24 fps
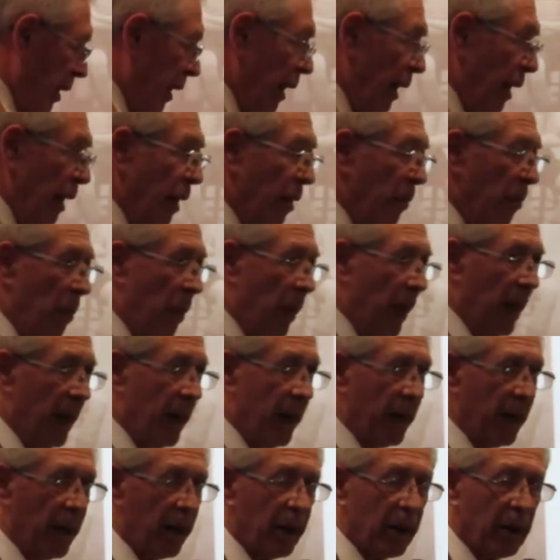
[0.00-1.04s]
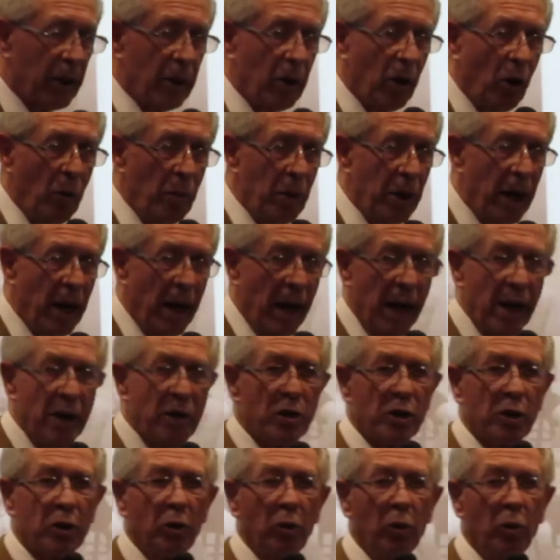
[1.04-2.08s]
the Cockburn High
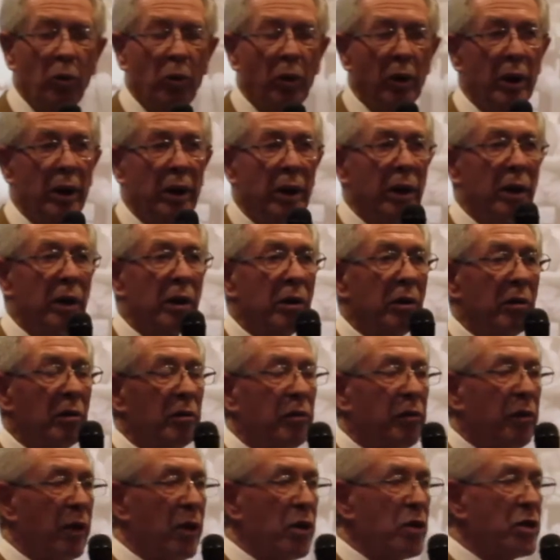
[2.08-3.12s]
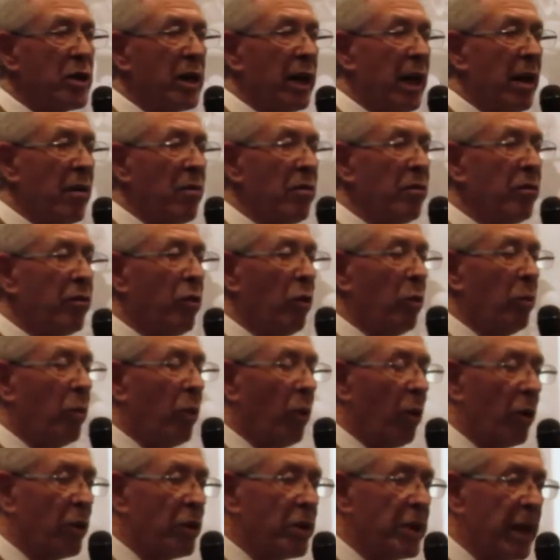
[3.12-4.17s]
School first 11
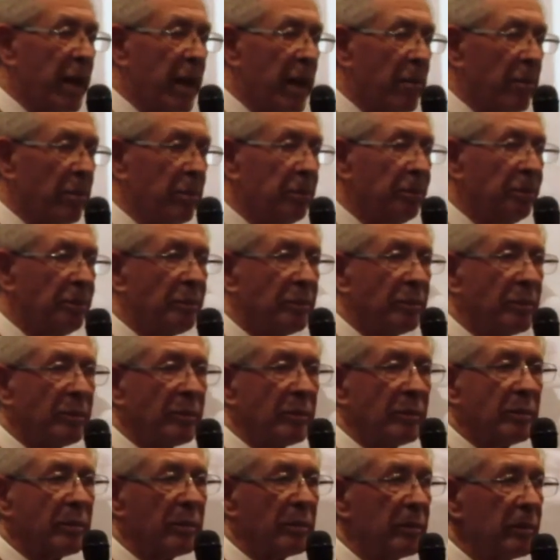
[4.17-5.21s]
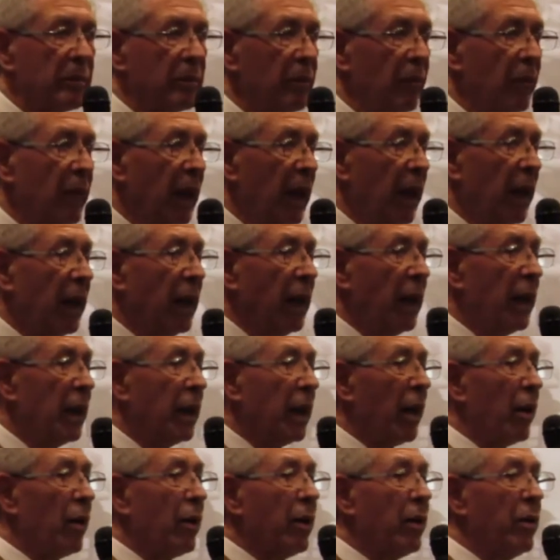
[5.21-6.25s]
football team.
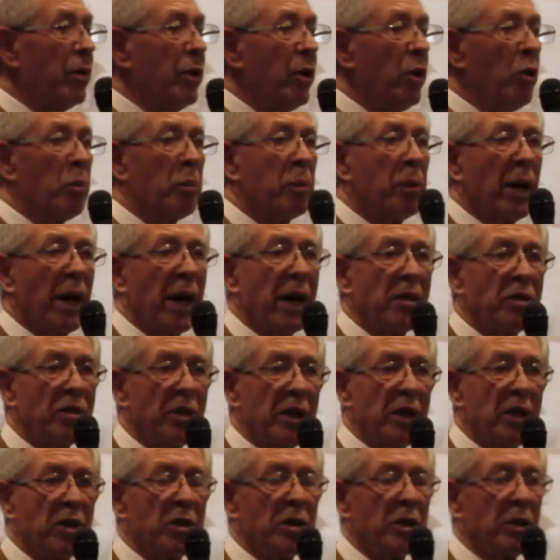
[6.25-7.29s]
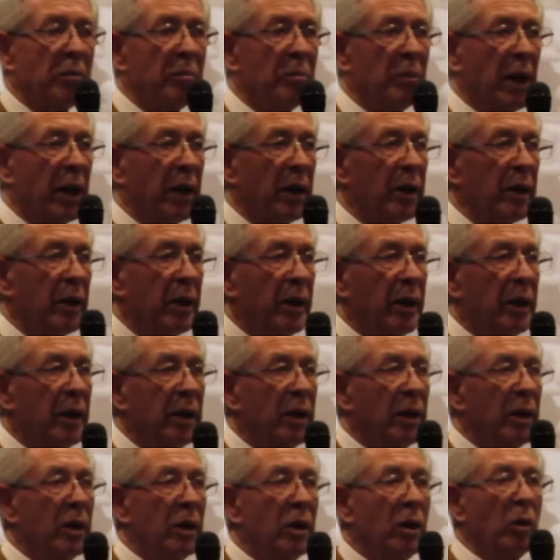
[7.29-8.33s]
Now there are no prizes, but
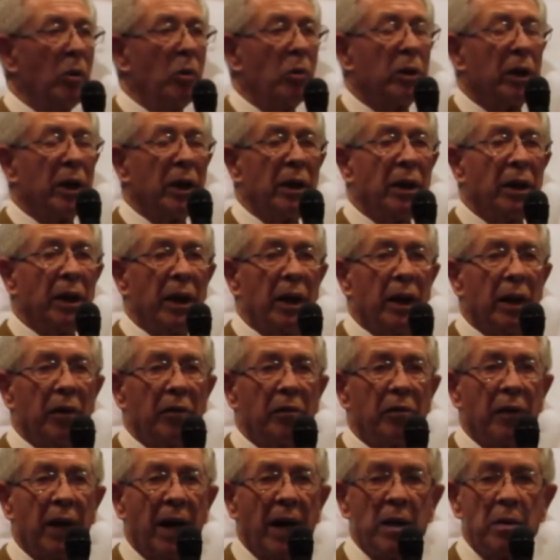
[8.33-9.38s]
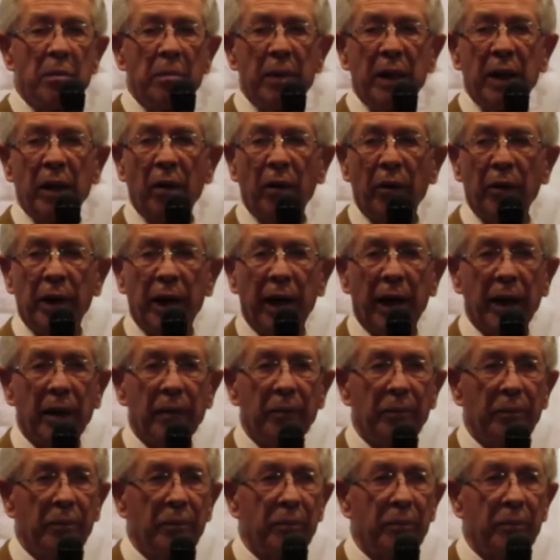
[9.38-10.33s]
who can uh, find me on there?